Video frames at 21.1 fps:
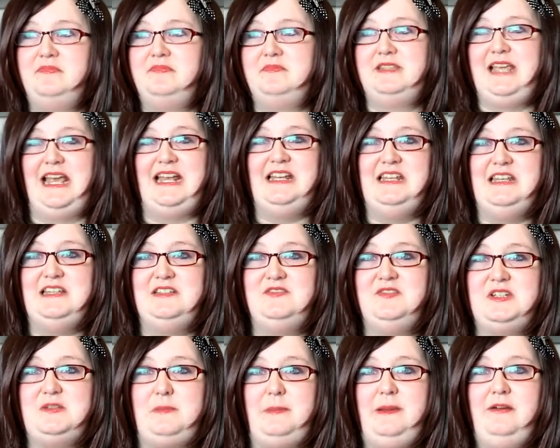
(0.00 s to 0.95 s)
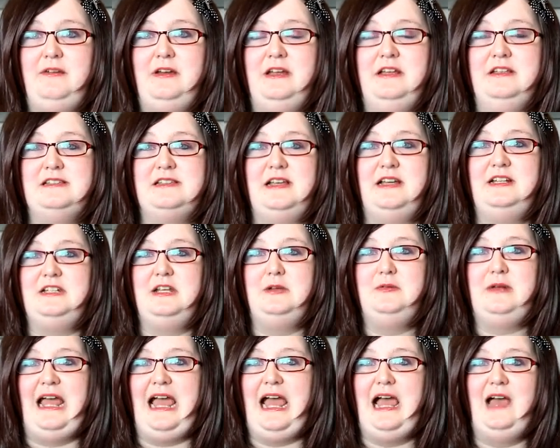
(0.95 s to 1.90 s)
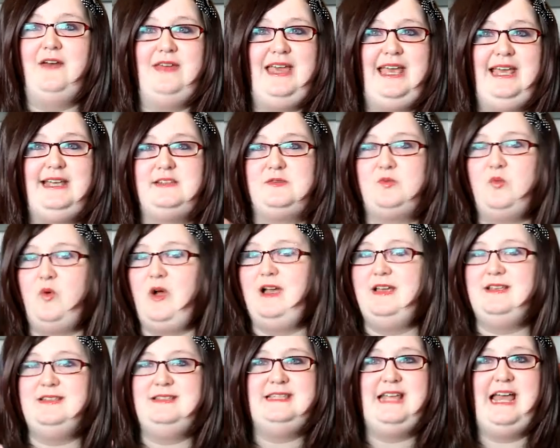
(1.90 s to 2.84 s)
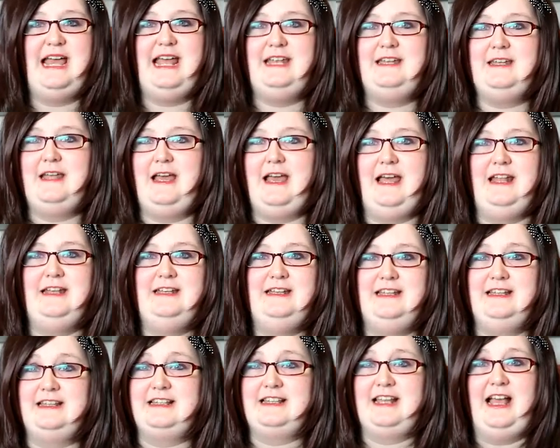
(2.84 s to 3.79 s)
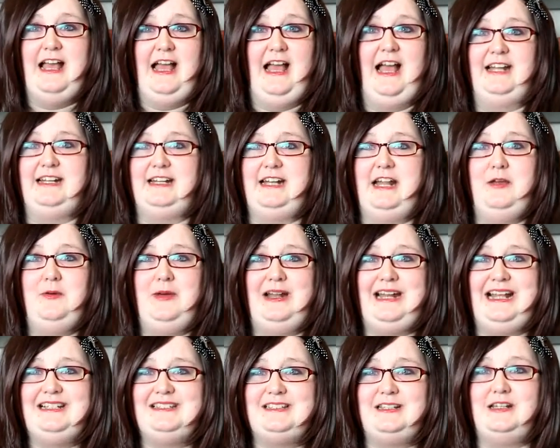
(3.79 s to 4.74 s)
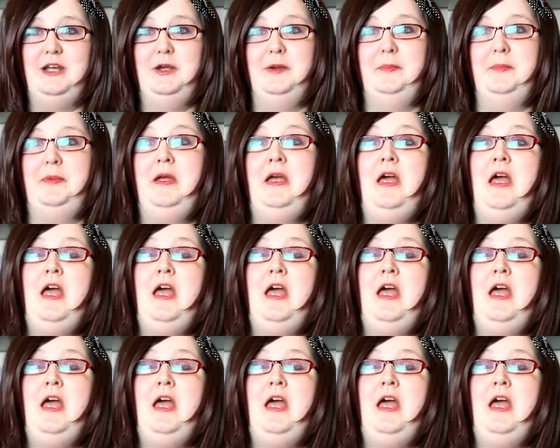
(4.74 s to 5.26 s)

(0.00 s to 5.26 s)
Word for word: 10 years of experience. I don't have X, Y, Z and I don't know, an antelope.